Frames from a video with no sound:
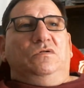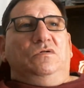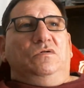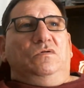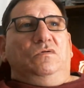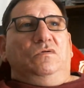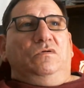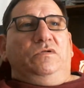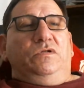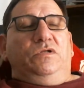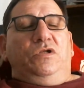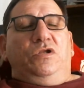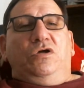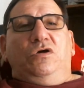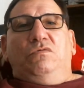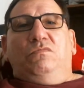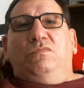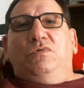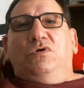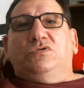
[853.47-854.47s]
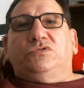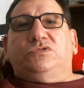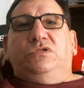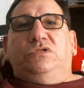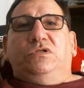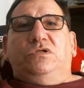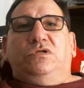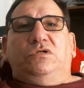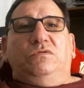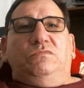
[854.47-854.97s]
Or, most of
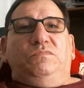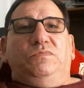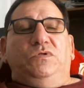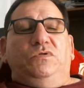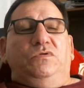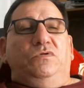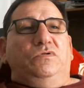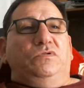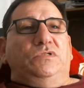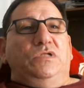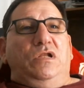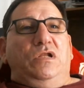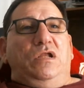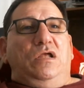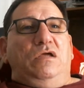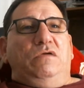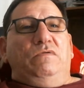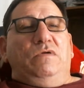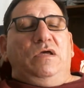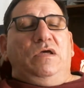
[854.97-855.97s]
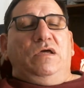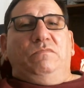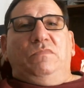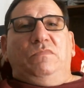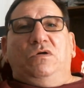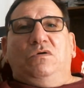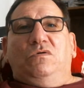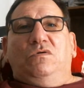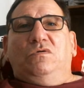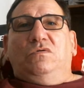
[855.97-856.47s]
the computers that I've had
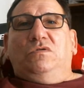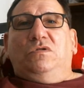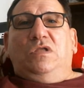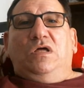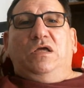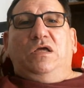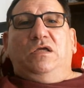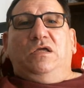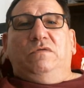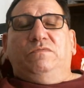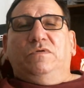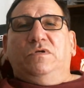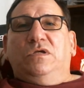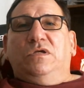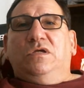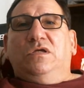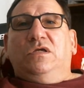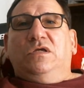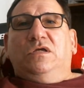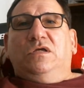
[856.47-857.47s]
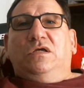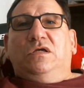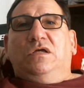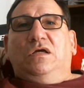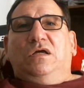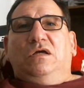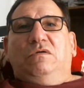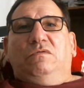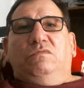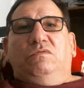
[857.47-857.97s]
my whole life,
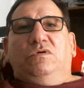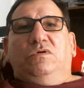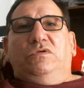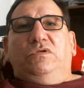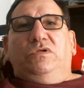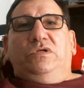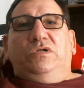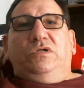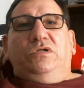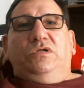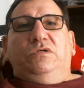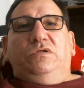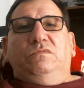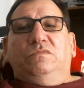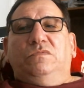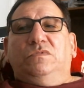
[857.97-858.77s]
I really